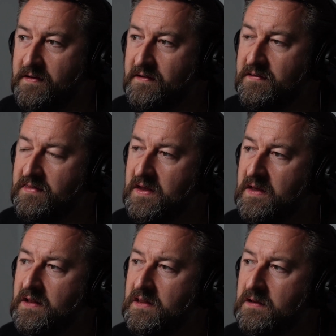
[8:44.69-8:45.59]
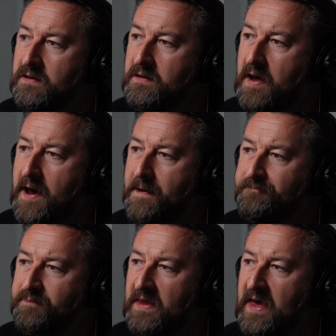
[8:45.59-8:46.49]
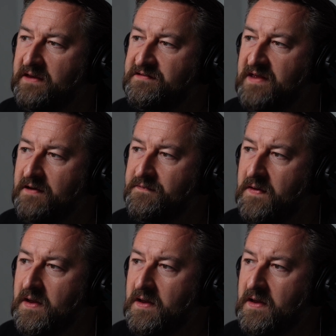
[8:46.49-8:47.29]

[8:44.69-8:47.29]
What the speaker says: And I think that Hegseth,